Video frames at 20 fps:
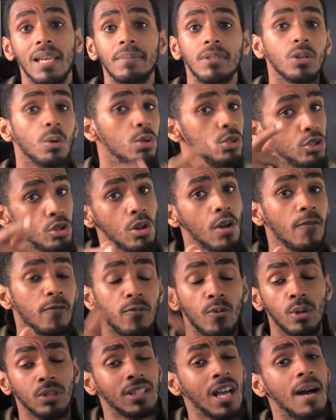Let me know what you
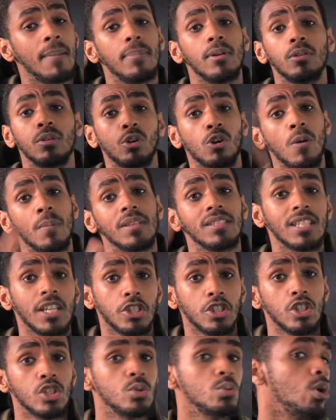lot thought down below in the comment
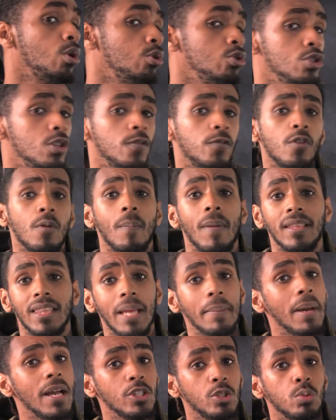section as well. Who you thought
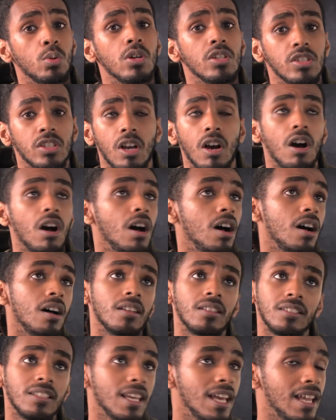Man the Match was,
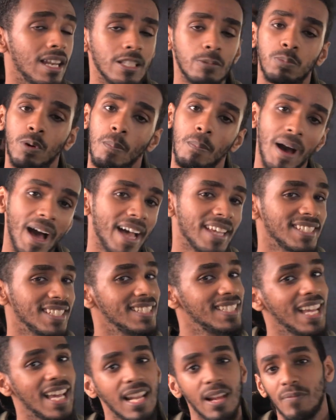car. Yeah, let's put bias
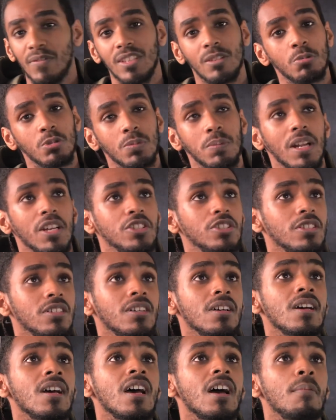aside. I think it was
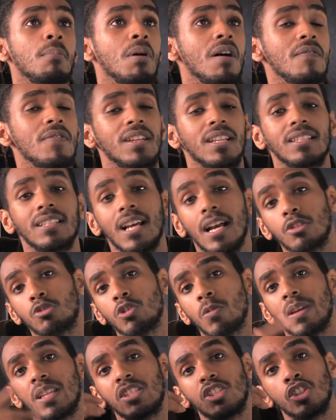Splasha. But other than
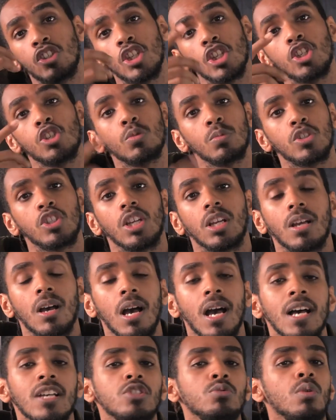that, drop any suggestions to check
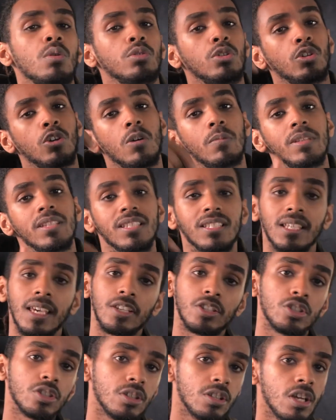out as well in the comment
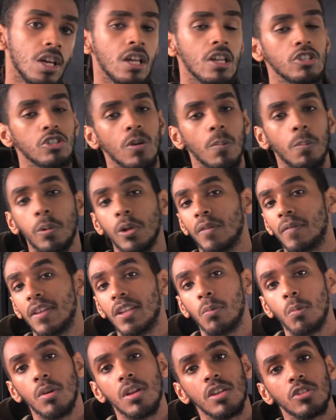section. Jump on if
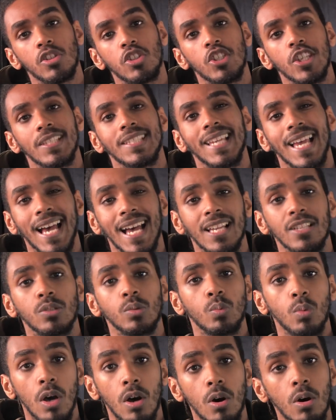anyone else suggests it
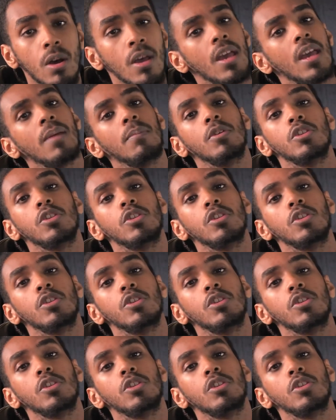as well.